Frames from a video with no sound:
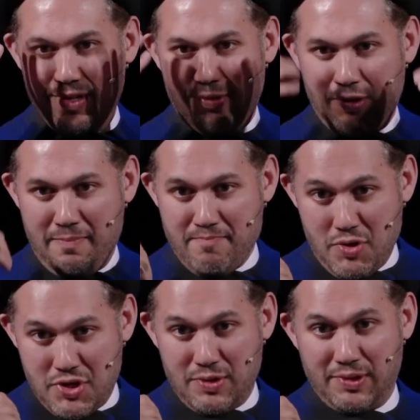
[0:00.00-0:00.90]
or
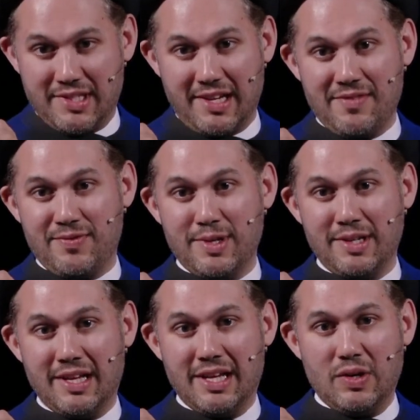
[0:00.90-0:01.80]
emotional slavery,
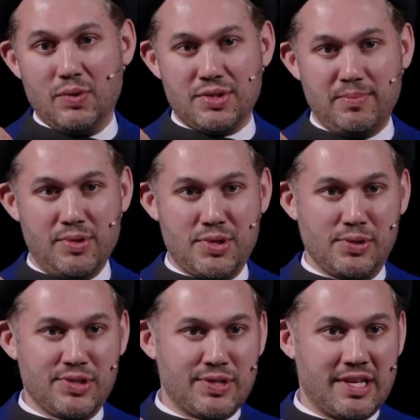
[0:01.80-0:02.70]
or spiritual
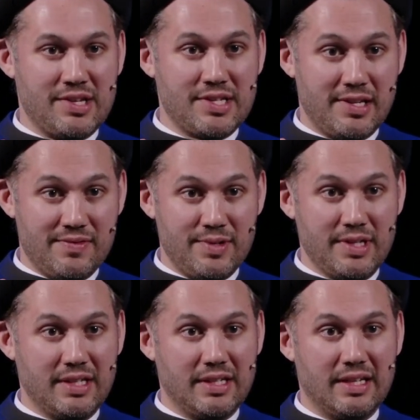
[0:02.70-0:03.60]
slavery?
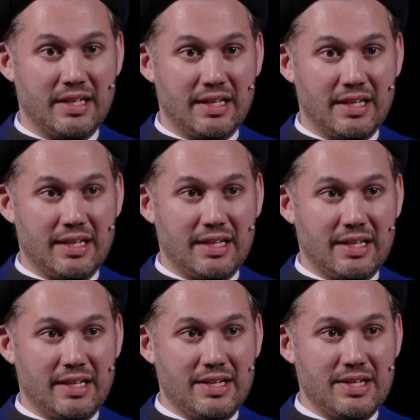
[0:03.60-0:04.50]

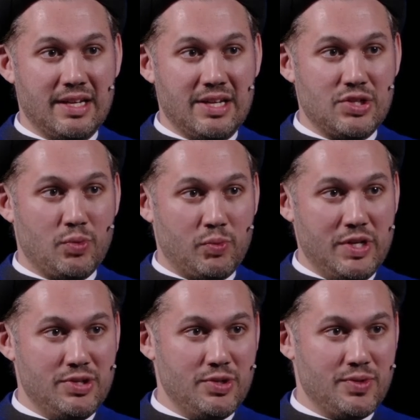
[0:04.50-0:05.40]
So what we
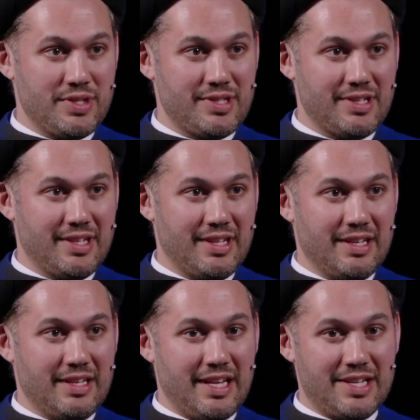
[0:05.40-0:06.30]
do is,
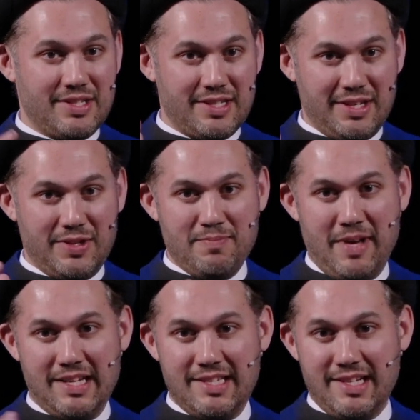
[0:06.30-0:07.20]
as
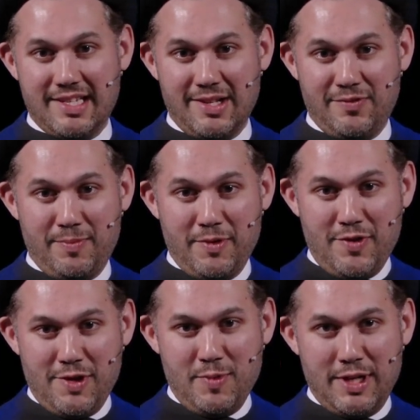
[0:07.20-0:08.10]
humanity itself from the very
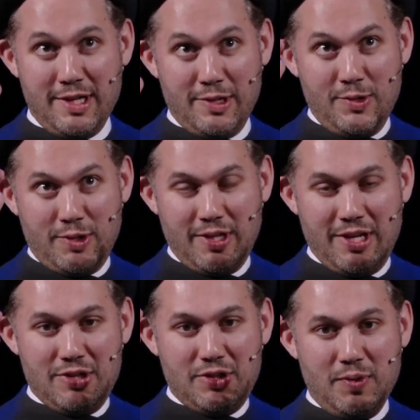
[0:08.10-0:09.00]
beginning, look
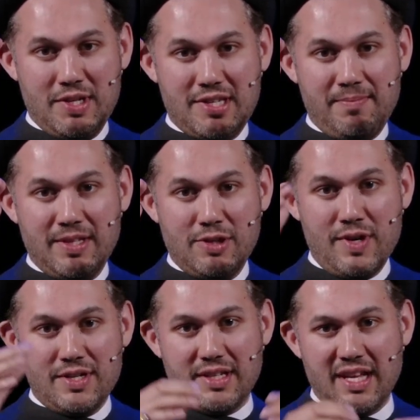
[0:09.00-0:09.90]
towards something
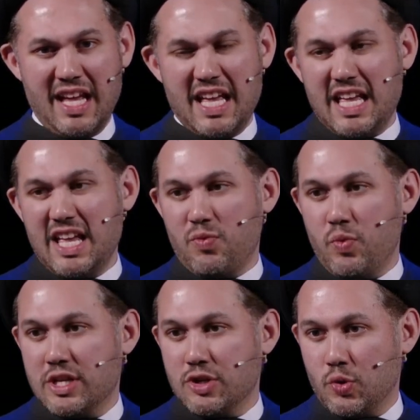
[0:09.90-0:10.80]
greater. If we
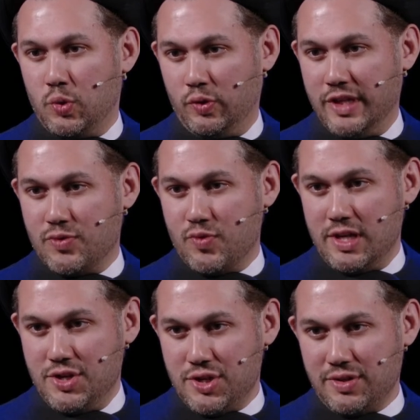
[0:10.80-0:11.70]
can call that
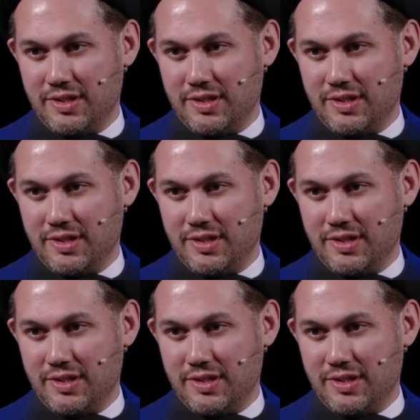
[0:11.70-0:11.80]
religion,